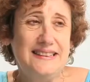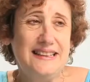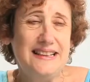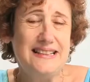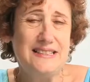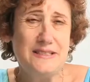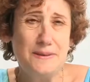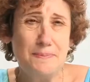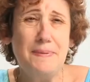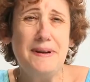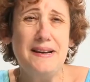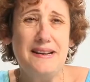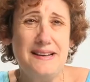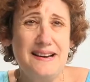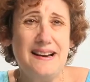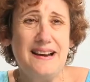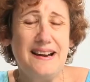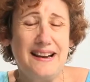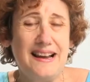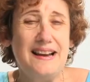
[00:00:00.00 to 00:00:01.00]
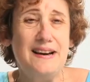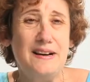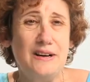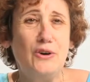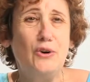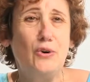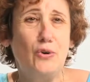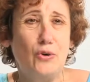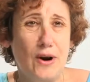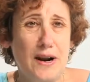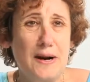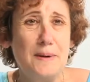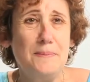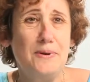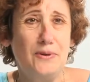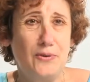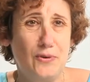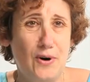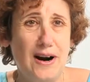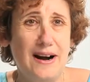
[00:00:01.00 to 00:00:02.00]
It's been an
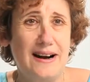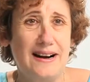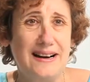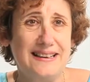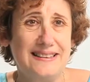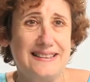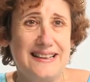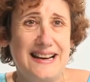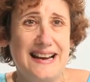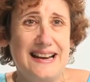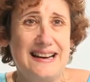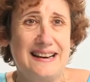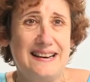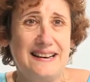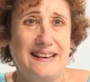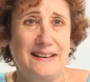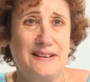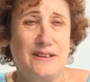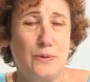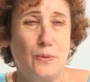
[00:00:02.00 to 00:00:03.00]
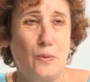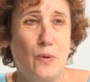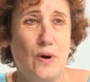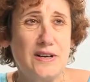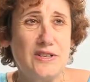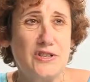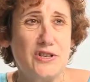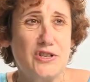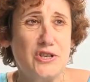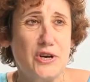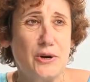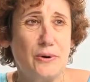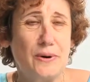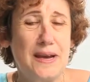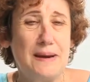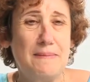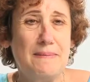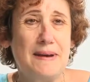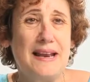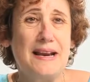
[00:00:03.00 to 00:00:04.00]
incredible ride, and to watch a show
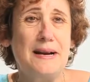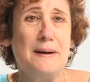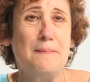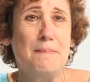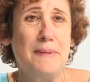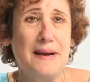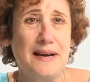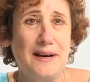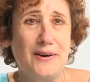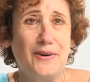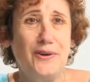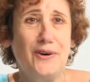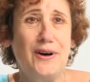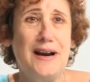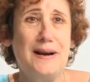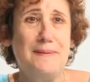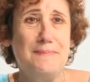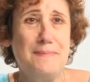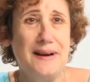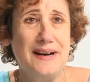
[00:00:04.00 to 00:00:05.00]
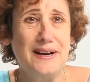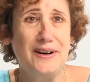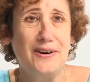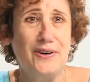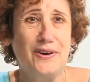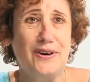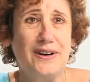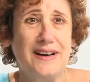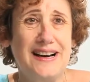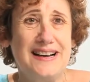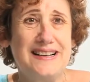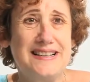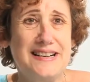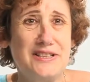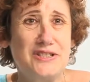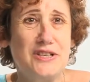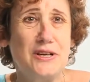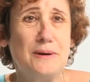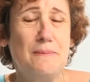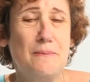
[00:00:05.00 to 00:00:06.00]
keep getting bigger and bigger and
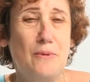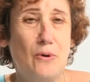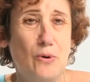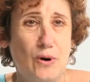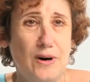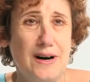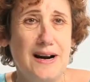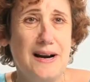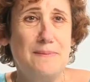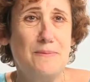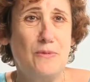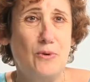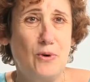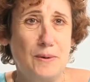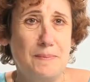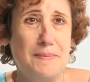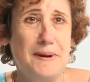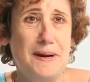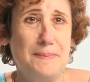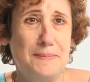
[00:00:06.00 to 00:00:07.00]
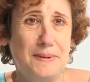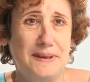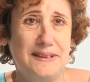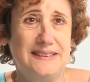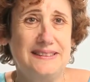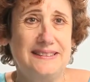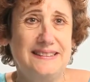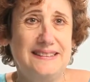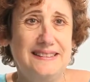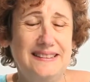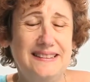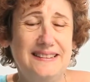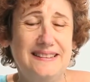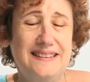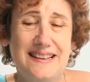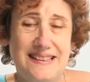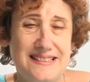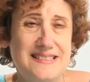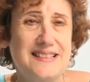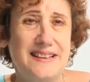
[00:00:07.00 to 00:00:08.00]
touching more and more people
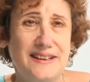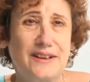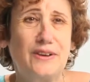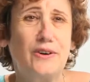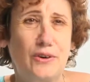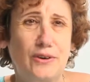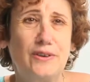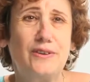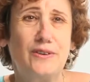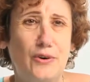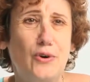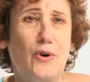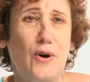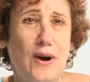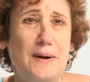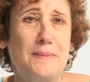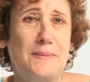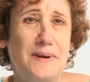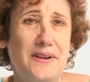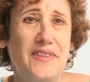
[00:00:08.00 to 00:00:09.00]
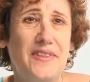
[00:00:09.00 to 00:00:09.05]
is an incredible